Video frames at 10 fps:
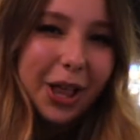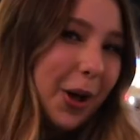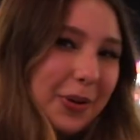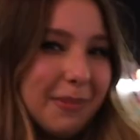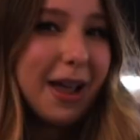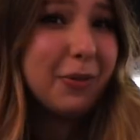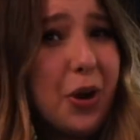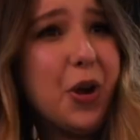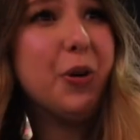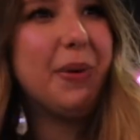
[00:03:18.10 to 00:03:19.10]
alone in
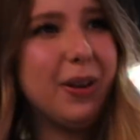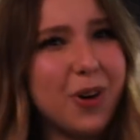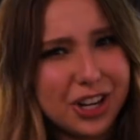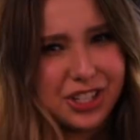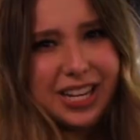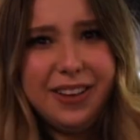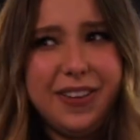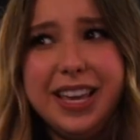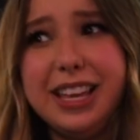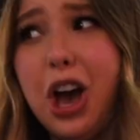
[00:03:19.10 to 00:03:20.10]
my room and watch
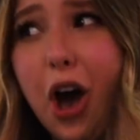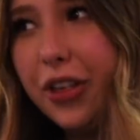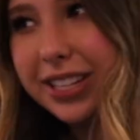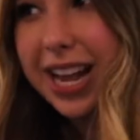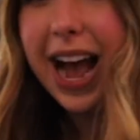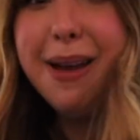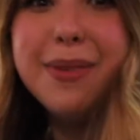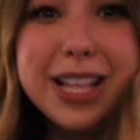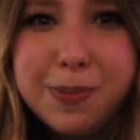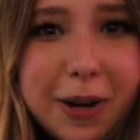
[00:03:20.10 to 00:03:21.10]
TV like all the
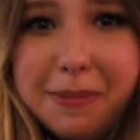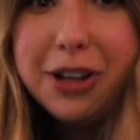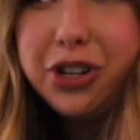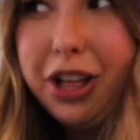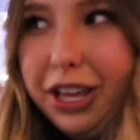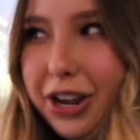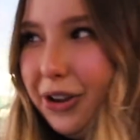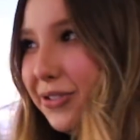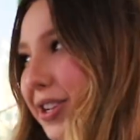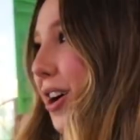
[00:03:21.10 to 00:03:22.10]
time, and that's pretty much all
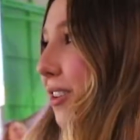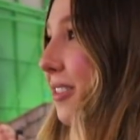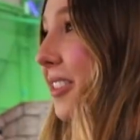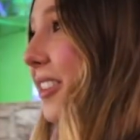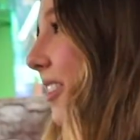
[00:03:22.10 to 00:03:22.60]
I do. So,